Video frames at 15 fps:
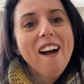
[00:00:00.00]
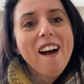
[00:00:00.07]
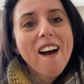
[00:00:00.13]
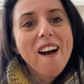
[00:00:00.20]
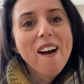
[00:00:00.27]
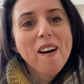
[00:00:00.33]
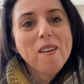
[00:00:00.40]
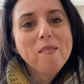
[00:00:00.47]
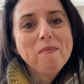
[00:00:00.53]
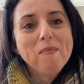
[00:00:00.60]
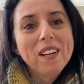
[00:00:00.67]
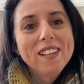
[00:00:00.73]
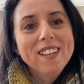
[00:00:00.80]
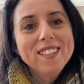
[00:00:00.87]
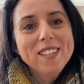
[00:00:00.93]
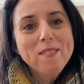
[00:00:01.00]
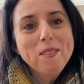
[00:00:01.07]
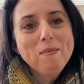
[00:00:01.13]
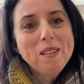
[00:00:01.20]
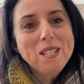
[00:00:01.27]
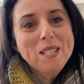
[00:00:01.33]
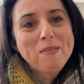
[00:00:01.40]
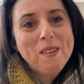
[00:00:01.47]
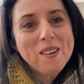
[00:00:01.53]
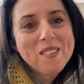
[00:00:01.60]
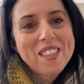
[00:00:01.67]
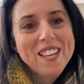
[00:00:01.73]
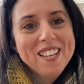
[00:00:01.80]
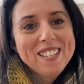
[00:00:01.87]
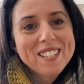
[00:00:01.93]
I guess everybody's
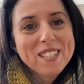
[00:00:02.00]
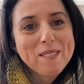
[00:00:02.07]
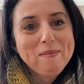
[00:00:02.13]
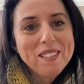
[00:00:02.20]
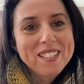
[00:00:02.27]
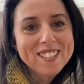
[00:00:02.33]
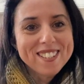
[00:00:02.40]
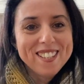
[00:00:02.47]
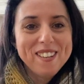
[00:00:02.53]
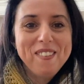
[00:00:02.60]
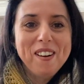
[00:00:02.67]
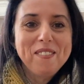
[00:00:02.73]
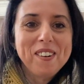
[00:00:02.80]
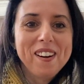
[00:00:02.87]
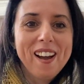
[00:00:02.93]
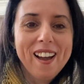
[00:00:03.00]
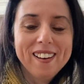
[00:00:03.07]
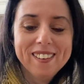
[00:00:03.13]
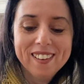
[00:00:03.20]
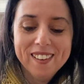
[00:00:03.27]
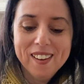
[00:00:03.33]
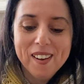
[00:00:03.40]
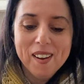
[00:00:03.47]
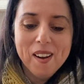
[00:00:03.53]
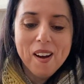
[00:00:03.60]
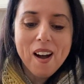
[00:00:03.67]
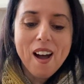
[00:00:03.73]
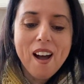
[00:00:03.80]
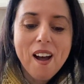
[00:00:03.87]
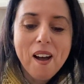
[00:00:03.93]
birthday is the biggest they've ever had.
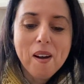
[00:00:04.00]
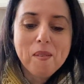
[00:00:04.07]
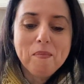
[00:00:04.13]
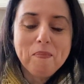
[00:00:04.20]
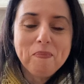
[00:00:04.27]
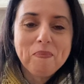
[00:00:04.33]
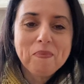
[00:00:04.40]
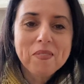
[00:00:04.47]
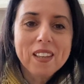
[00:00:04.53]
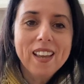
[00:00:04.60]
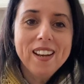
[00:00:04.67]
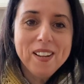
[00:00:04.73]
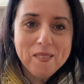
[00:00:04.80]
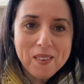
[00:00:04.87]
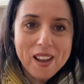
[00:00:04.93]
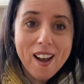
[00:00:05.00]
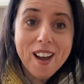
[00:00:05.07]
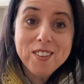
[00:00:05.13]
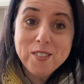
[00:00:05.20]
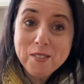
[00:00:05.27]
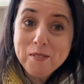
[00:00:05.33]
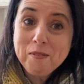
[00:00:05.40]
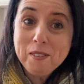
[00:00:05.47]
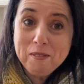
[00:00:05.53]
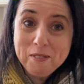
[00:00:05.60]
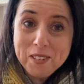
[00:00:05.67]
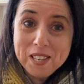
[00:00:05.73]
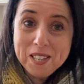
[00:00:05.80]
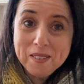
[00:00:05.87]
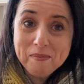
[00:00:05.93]
Anyway, I turned
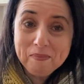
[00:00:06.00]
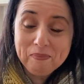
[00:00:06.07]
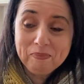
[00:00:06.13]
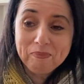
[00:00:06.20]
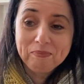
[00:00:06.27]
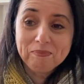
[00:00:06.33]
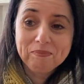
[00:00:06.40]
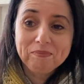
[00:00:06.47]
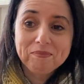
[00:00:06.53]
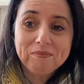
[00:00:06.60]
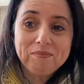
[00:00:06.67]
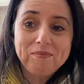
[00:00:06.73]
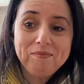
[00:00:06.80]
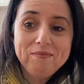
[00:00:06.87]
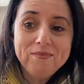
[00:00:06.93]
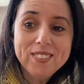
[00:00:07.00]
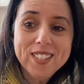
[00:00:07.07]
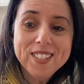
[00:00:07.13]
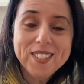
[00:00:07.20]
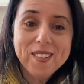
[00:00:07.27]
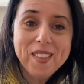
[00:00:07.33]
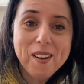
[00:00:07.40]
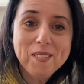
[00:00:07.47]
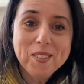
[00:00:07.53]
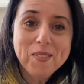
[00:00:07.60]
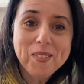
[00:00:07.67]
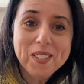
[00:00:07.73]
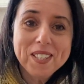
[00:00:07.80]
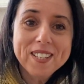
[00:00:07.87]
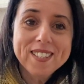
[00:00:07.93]
50, so that was
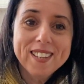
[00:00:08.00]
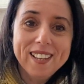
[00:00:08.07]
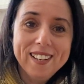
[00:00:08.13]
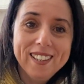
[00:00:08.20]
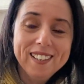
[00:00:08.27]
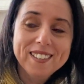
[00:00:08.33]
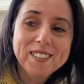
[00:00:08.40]
really exciting.